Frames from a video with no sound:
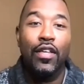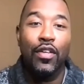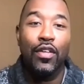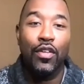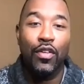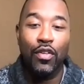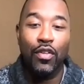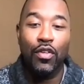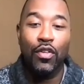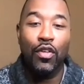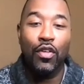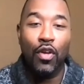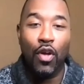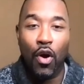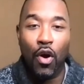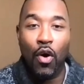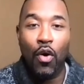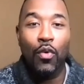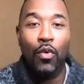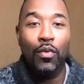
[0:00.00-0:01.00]

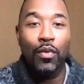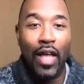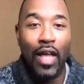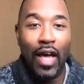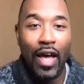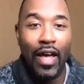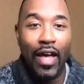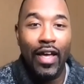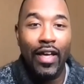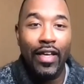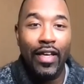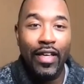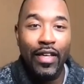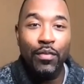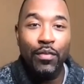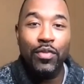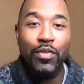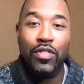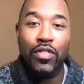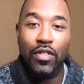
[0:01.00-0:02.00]
like he
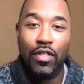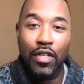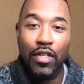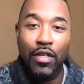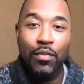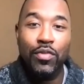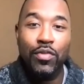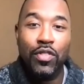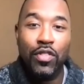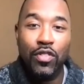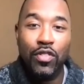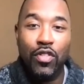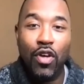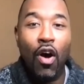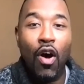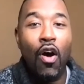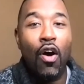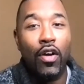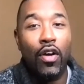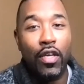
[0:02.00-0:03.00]
was a
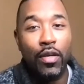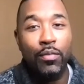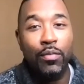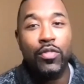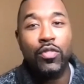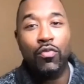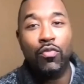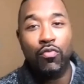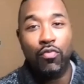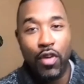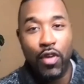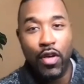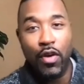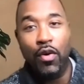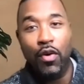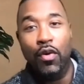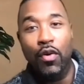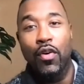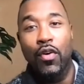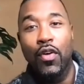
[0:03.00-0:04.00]
dog. He was a
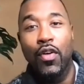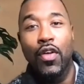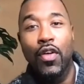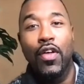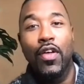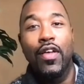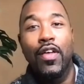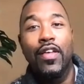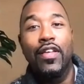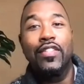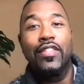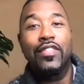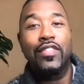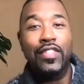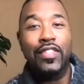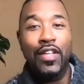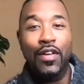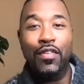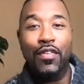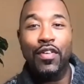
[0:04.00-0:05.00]
real serious